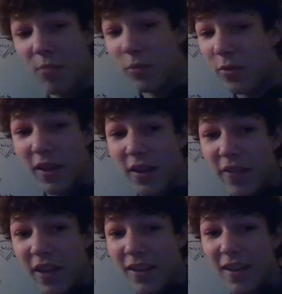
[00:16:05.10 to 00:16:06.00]
people will get
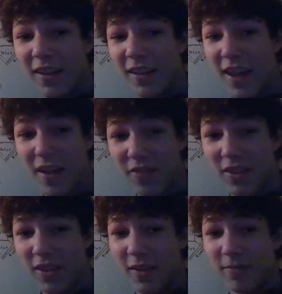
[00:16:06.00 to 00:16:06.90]
offended at like
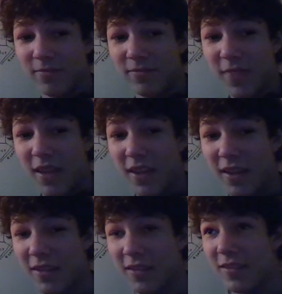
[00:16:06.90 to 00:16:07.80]
everything,
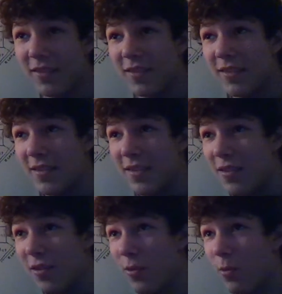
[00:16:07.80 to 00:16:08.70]
and
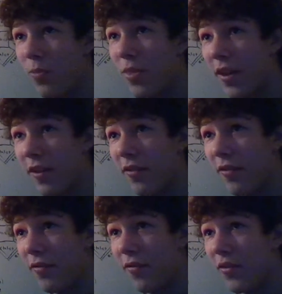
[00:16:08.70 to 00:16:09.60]
think
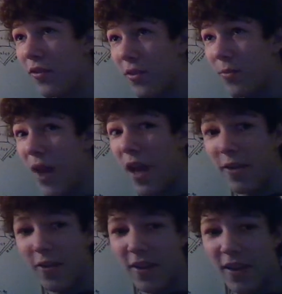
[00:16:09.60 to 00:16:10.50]
of certain
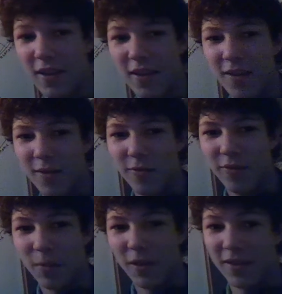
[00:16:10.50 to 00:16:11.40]
modern day
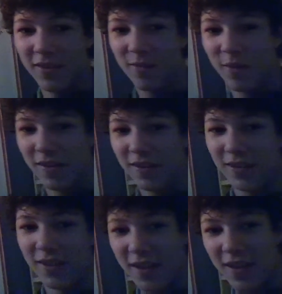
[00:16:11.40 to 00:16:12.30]
feminists
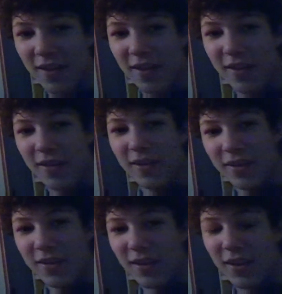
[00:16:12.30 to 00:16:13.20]
basically
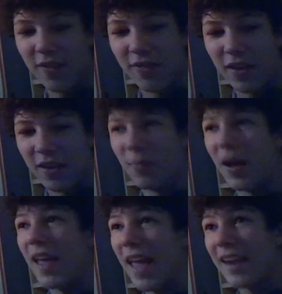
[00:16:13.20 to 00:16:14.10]
can get offended
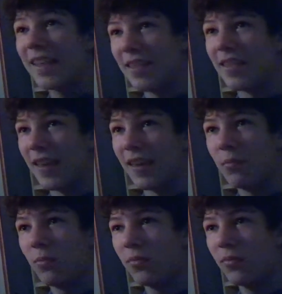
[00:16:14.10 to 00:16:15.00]
by
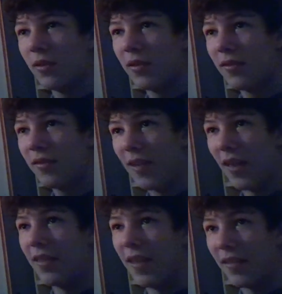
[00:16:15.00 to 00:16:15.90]
anything
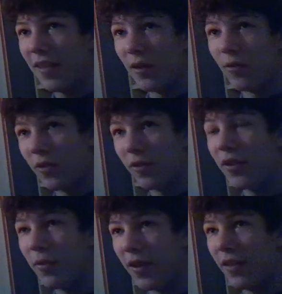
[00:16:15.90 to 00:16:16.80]
said that they don't
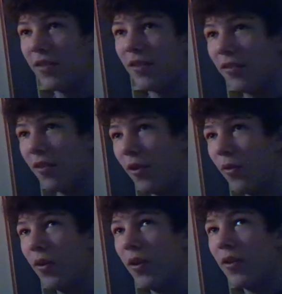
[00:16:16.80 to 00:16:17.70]
agree with.
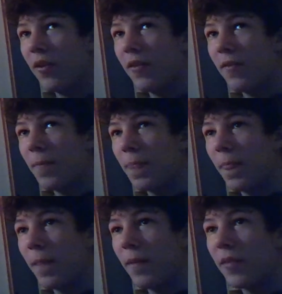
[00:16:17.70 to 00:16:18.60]
So
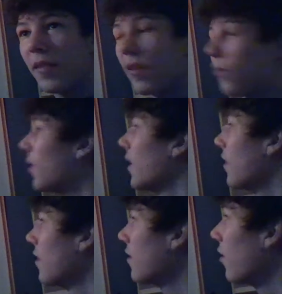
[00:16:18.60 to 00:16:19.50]
that's what I